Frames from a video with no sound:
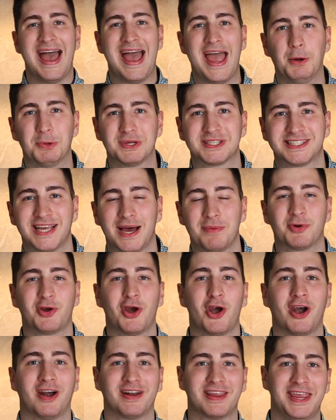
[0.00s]
Hey, what's up?
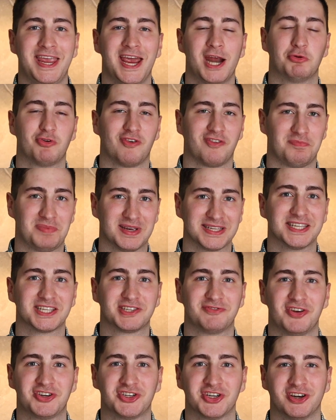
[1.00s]
Gerhard here with
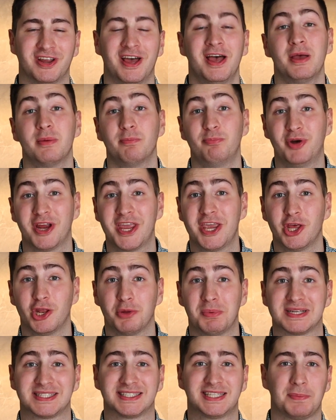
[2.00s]
Business Vision, bringing you
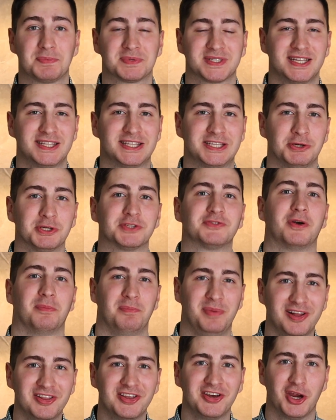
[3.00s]
the best tips and tools for
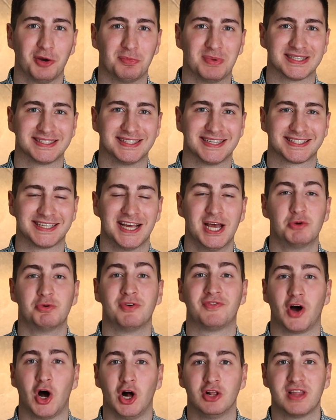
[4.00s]
building your business
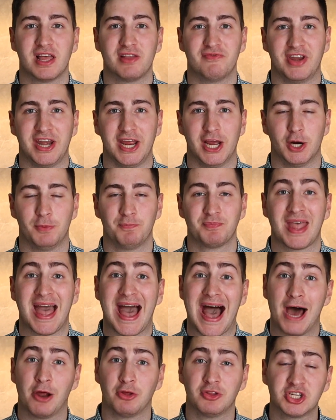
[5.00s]
with online video.
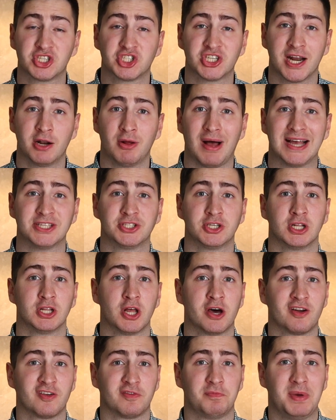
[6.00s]
And on this channel, I do a
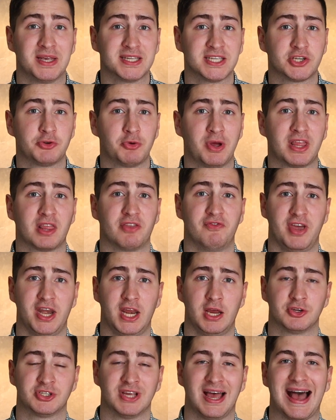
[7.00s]
lot of business-related
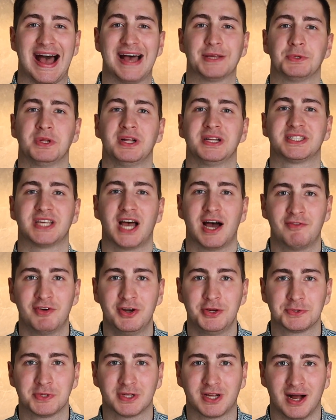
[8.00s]
videos as well as
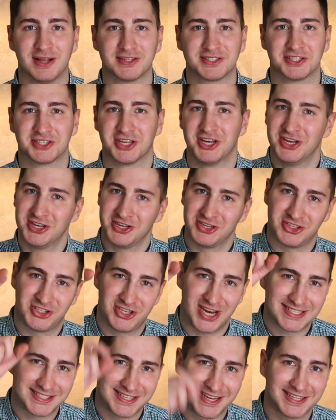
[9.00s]
other useful content,
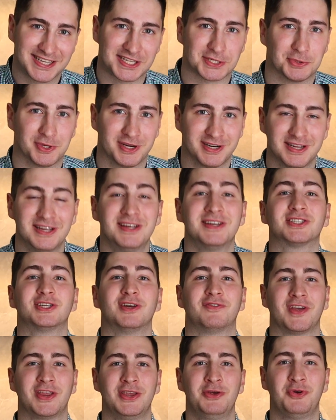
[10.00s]
just like this one.
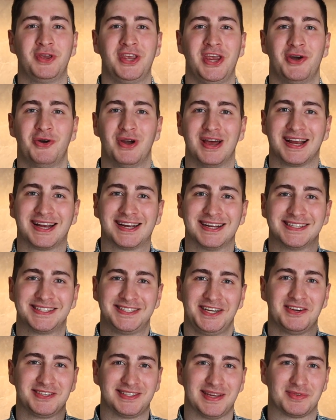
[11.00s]
So if you're new here,
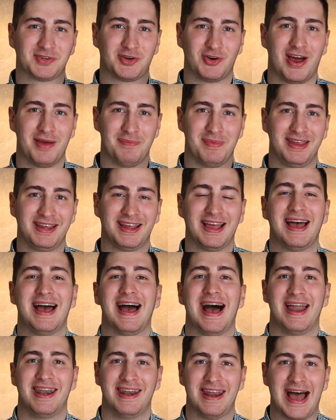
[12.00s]
consider subscribing.
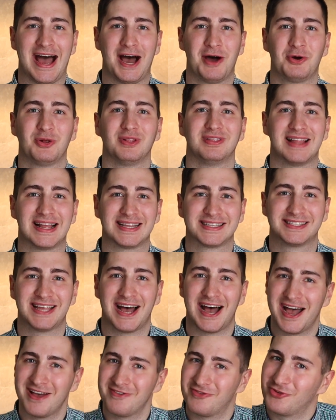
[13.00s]
And now, let's
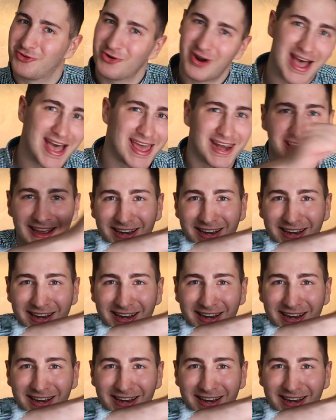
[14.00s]
dive right